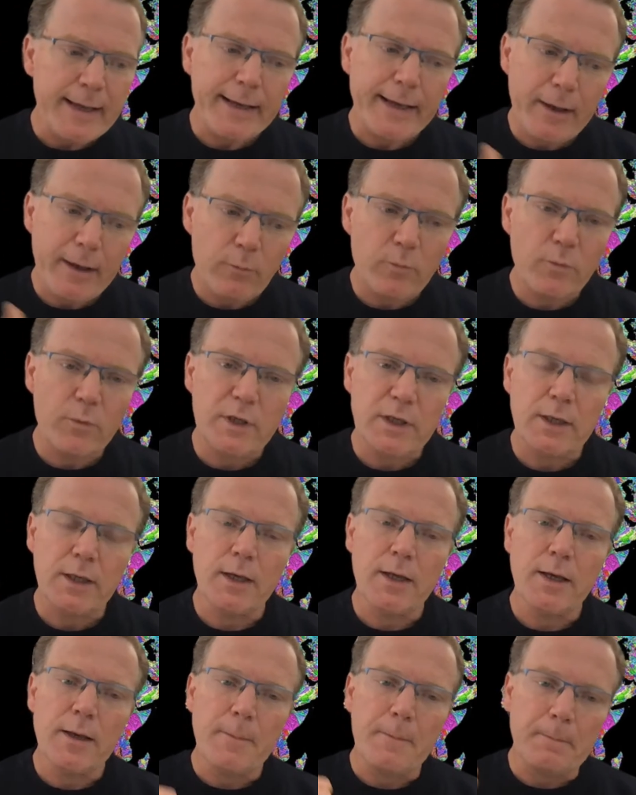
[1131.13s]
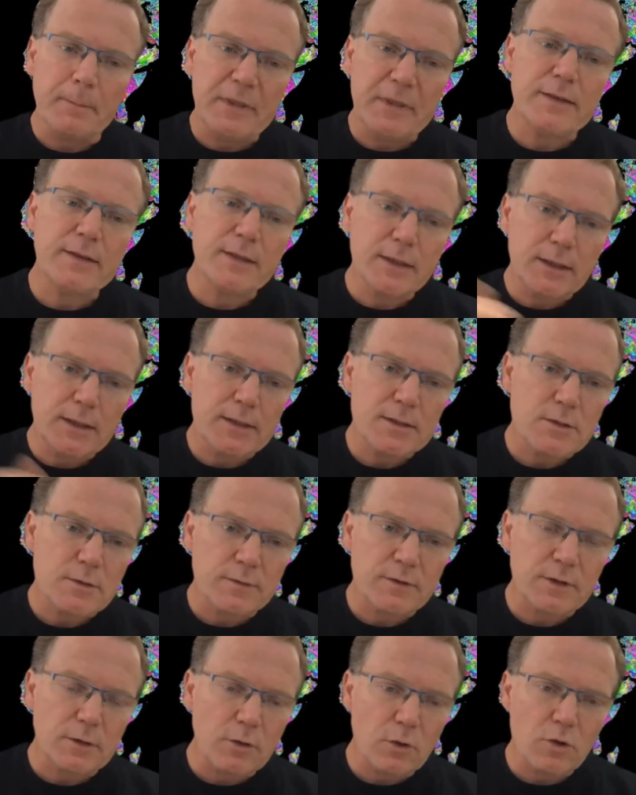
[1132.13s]
can we meet the needs
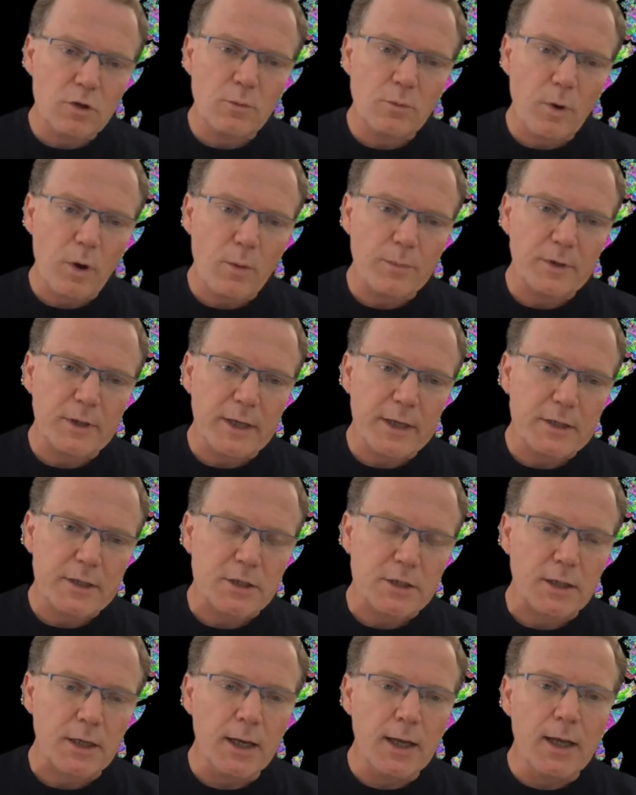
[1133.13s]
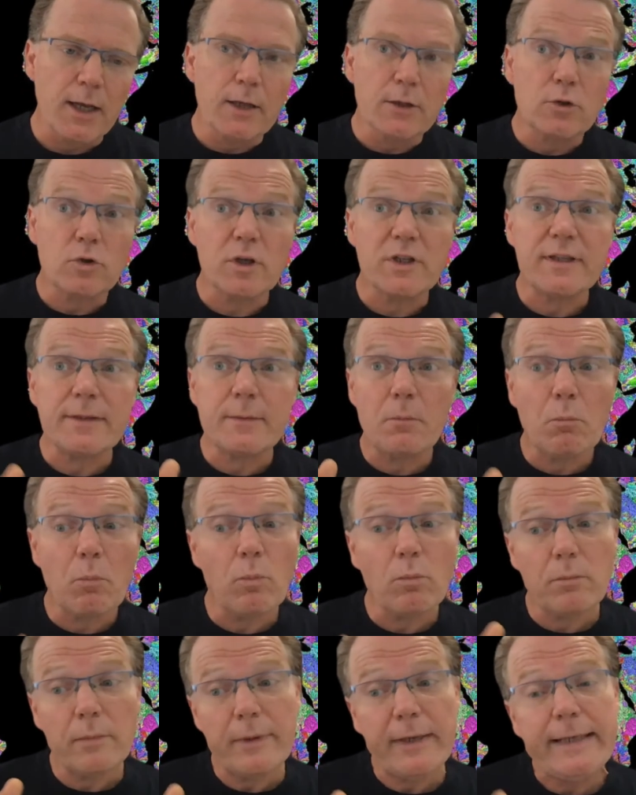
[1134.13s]
of the local population to
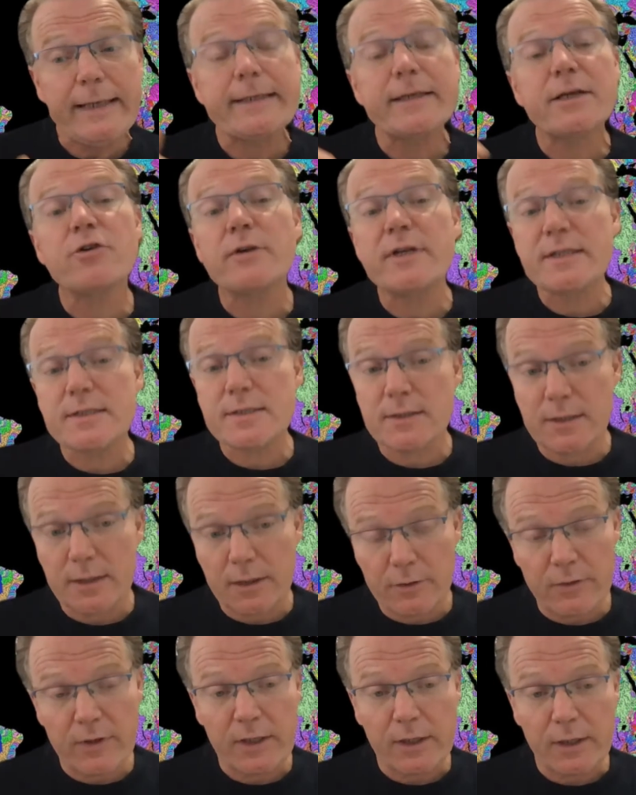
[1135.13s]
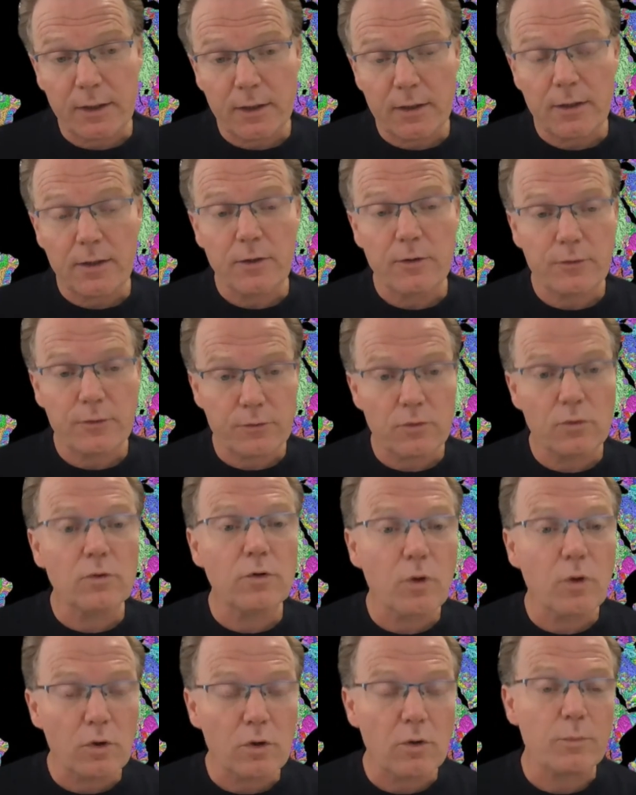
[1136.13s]
an increased degree
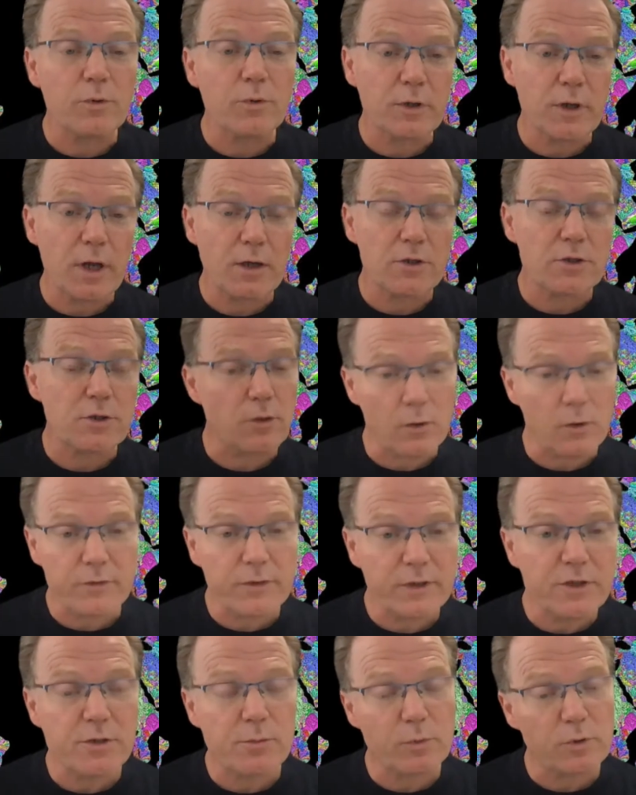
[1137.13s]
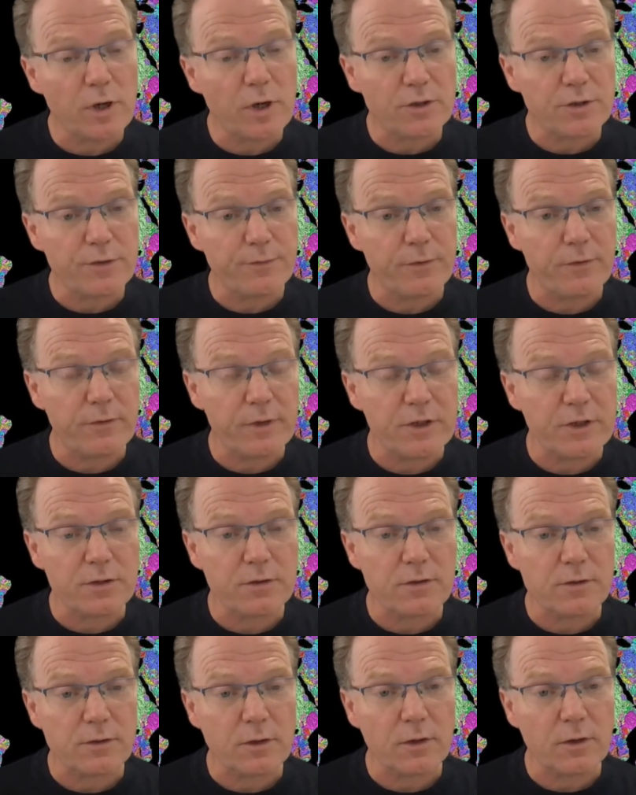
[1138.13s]
through local production or regional production for
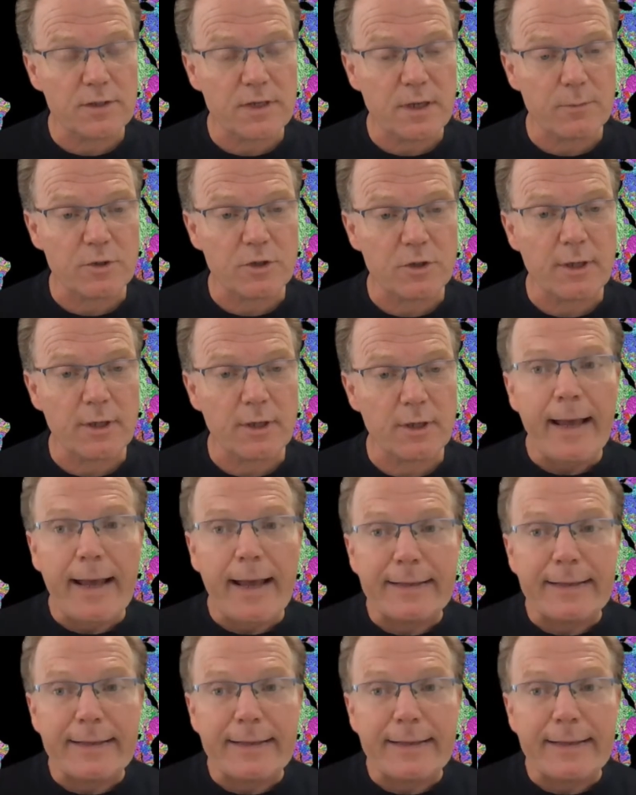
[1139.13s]
regional consumption?